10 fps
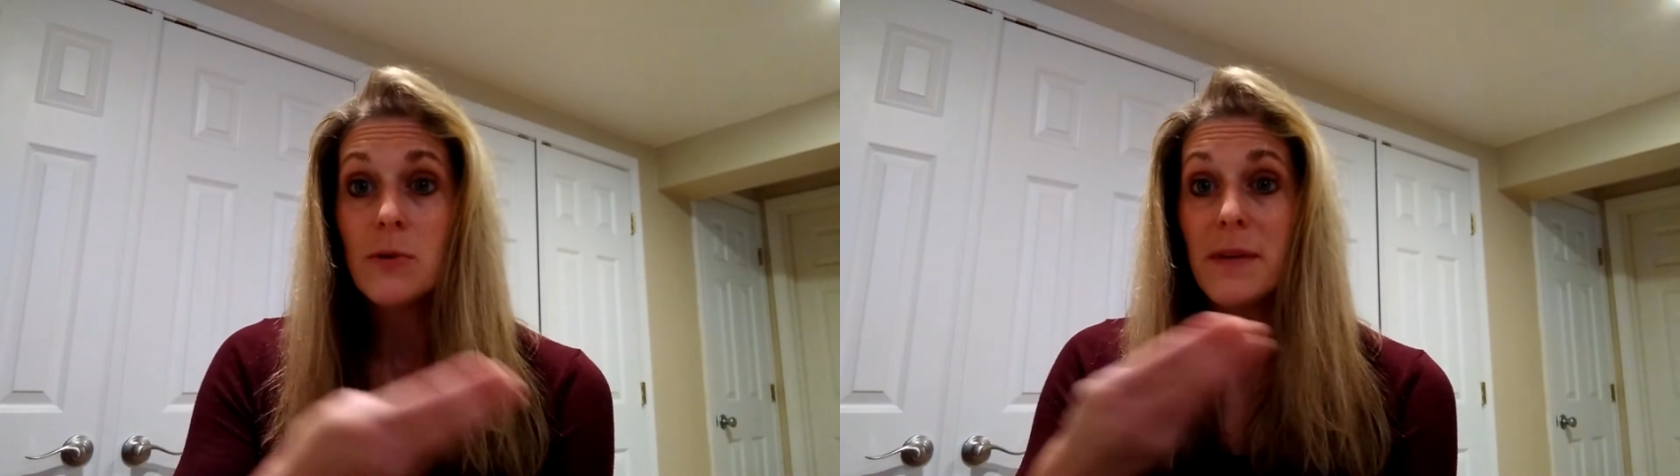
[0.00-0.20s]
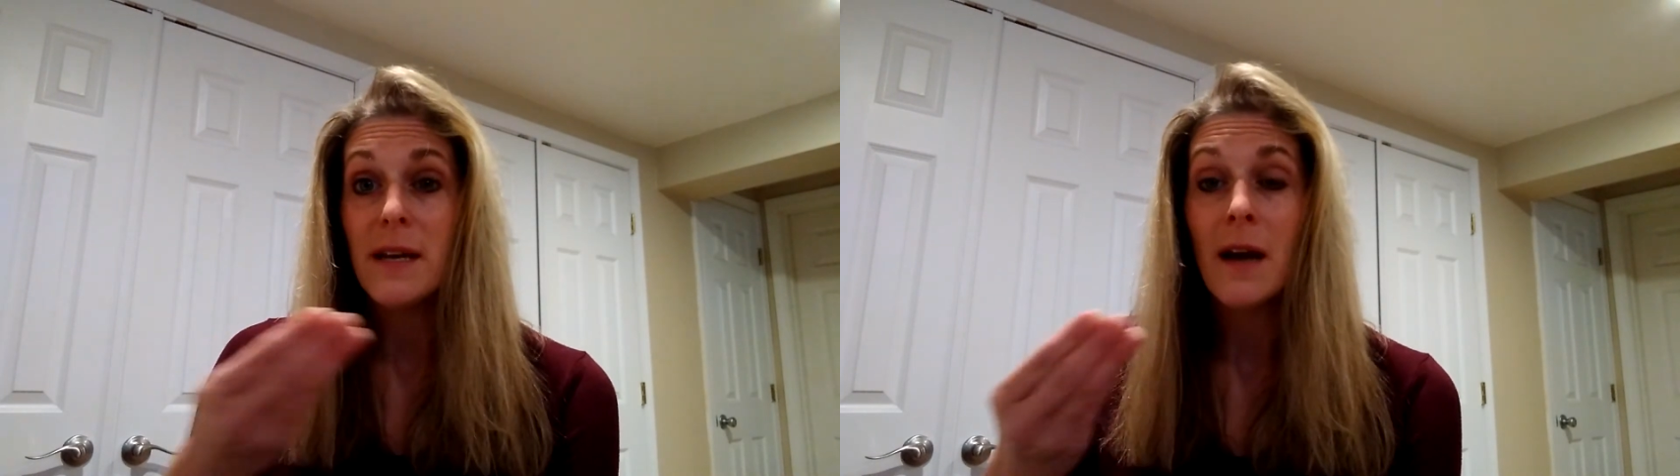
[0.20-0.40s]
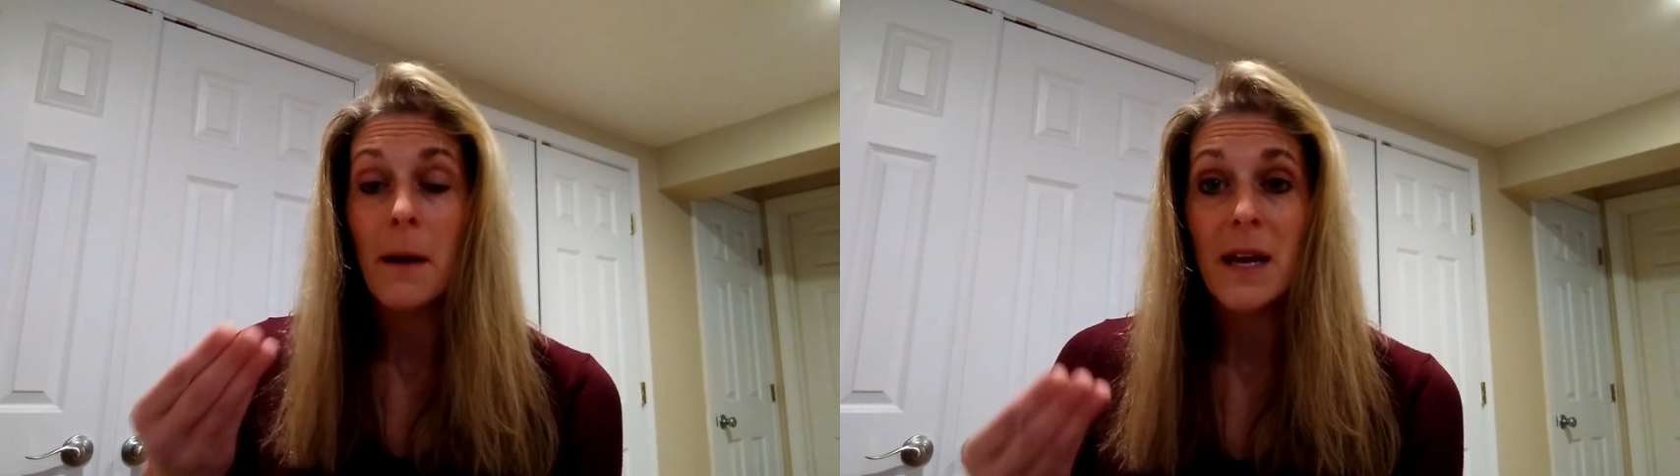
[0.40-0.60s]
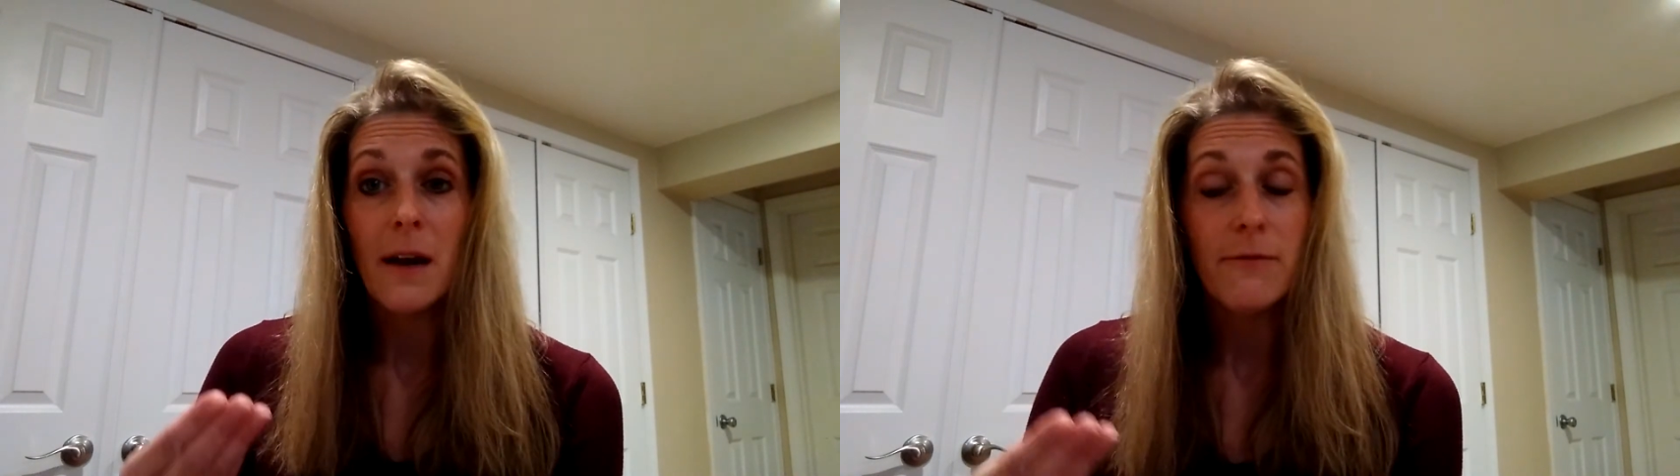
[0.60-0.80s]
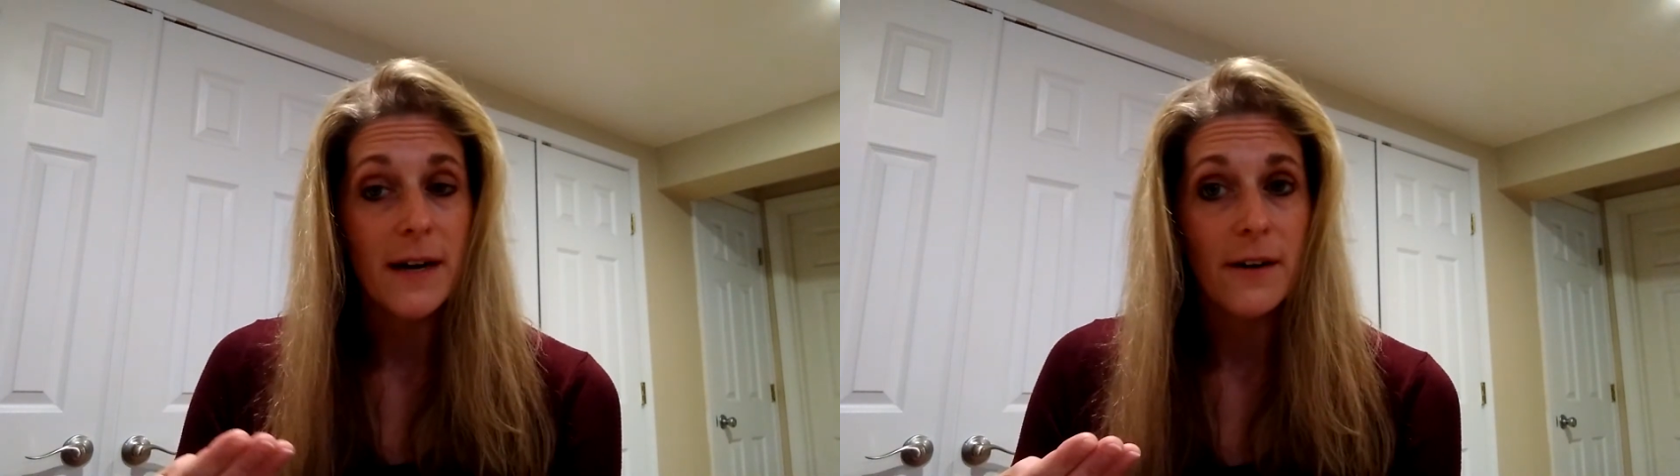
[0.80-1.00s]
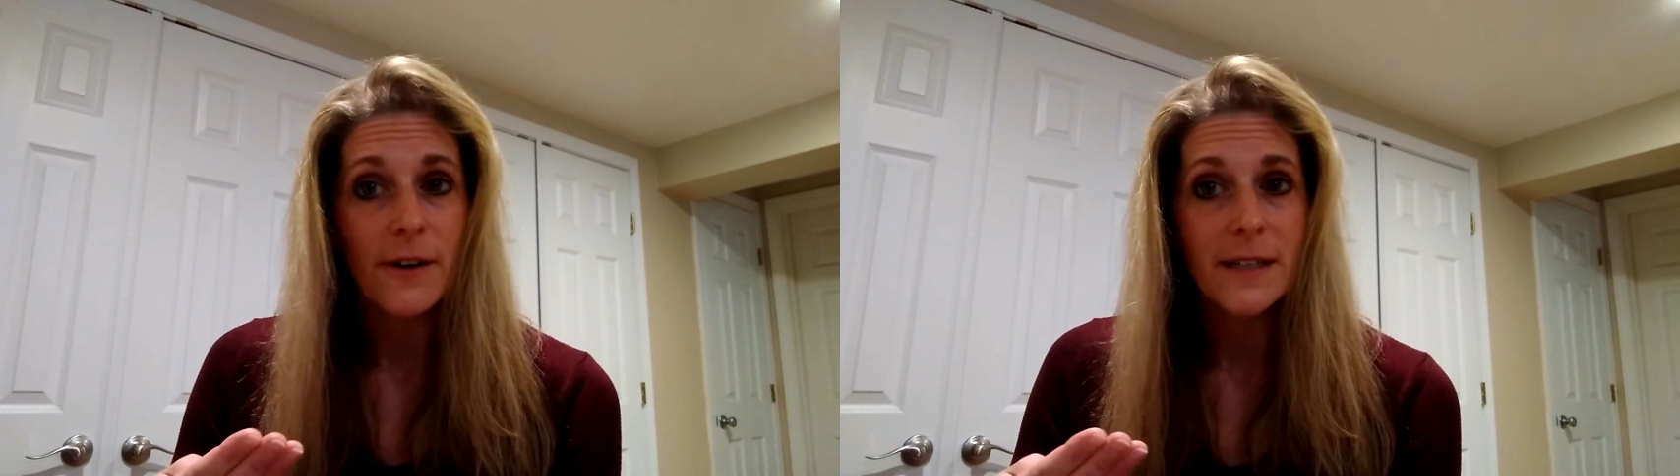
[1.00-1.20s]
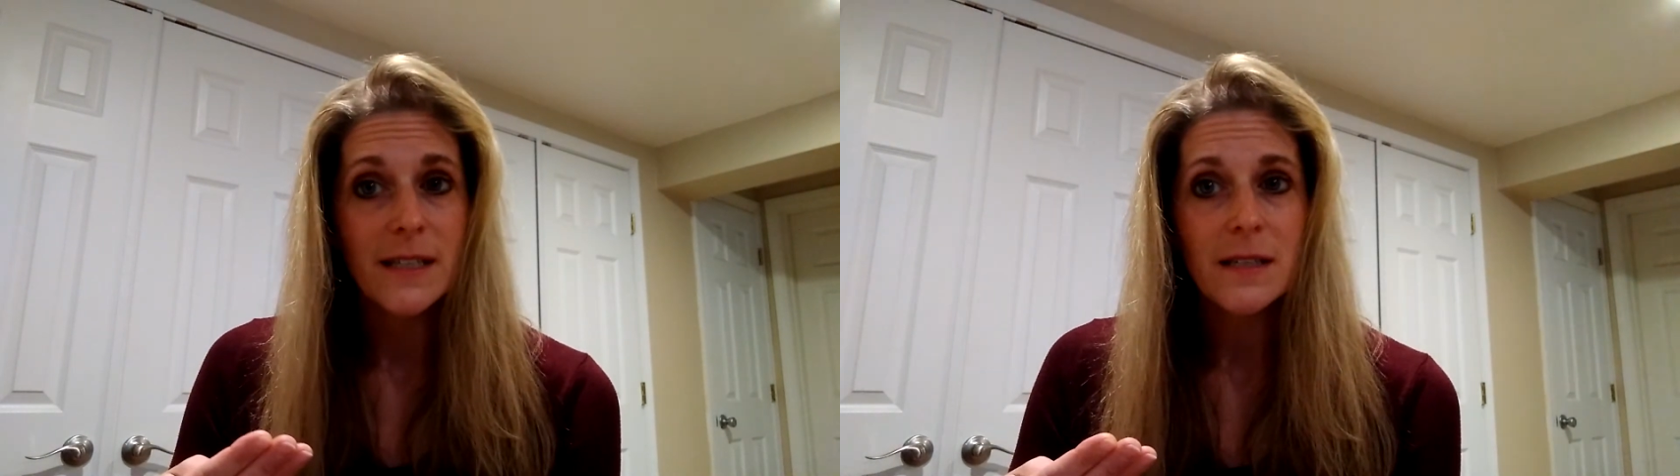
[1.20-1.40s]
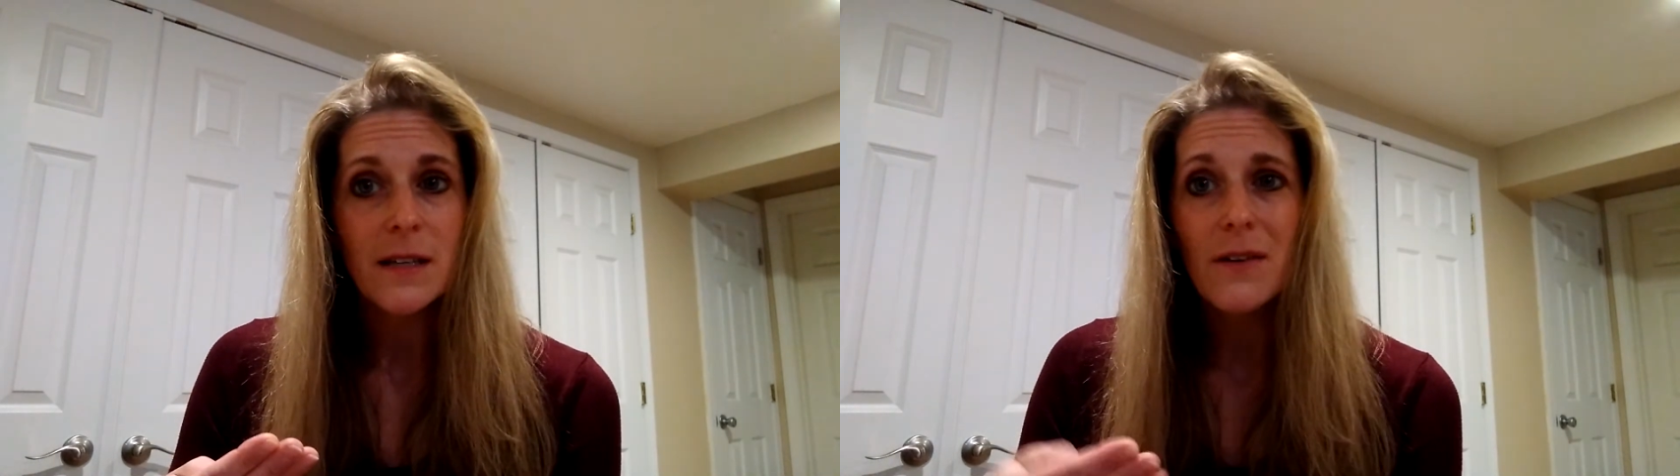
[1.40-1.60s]
becoming a veterinary
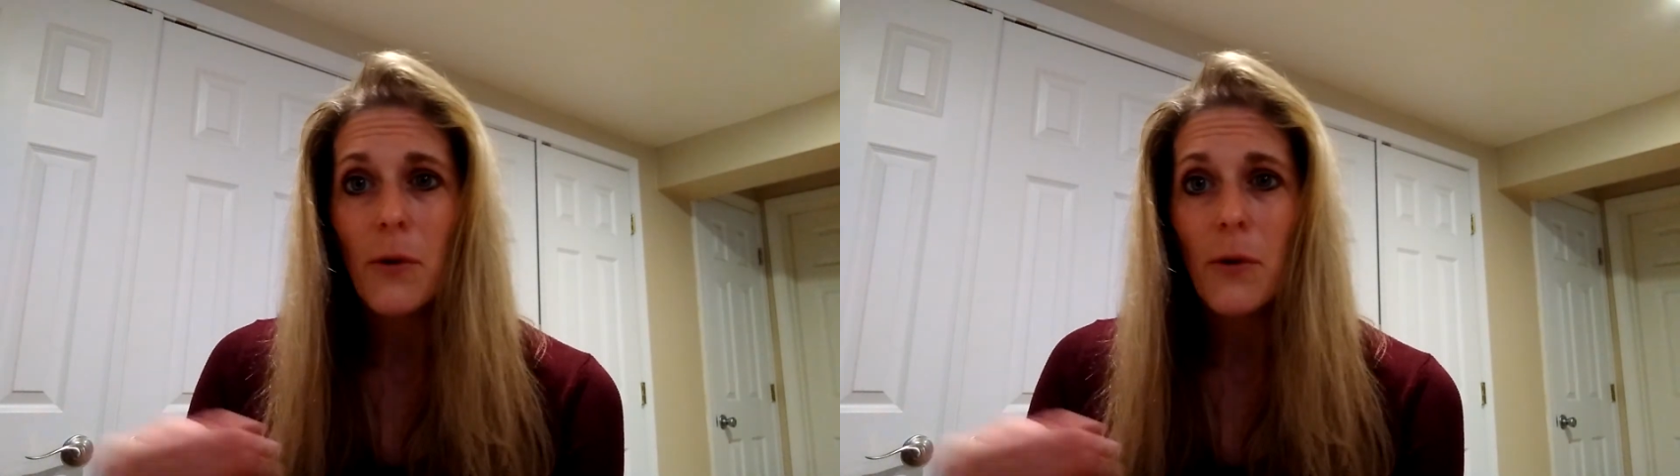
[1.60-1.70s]
assistant